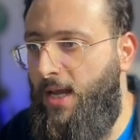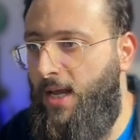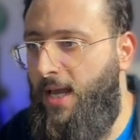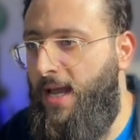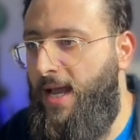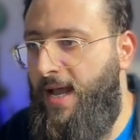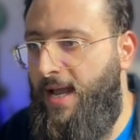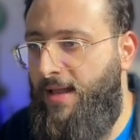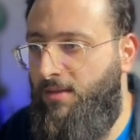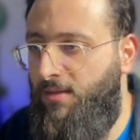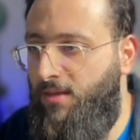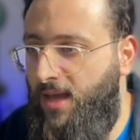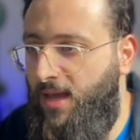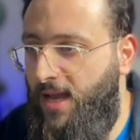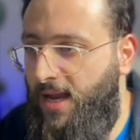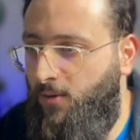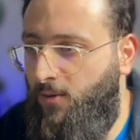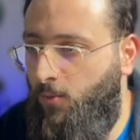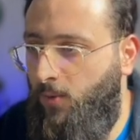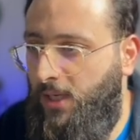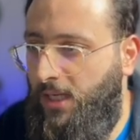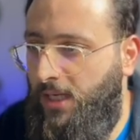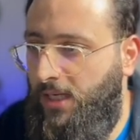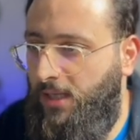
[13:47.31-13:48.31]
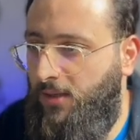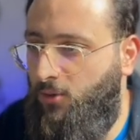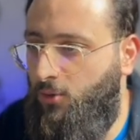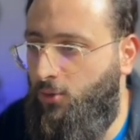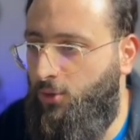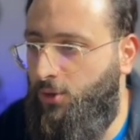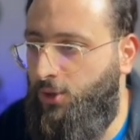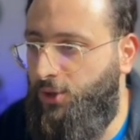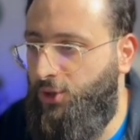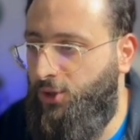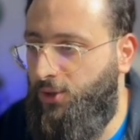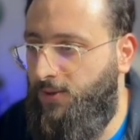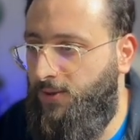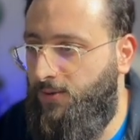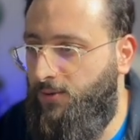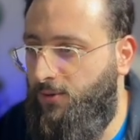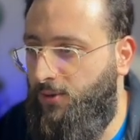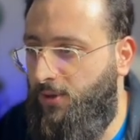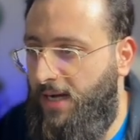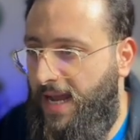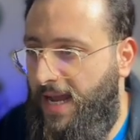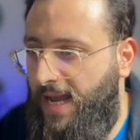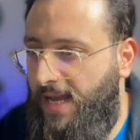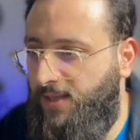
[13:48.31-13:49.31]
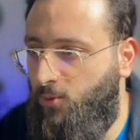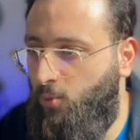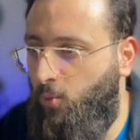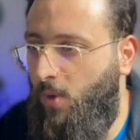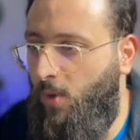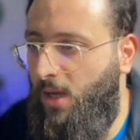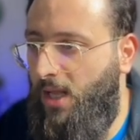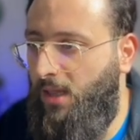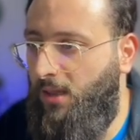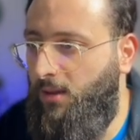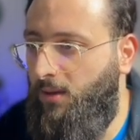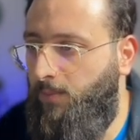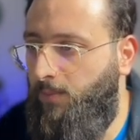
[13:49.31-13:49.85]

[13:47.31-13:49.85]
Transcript: And then we need to register as well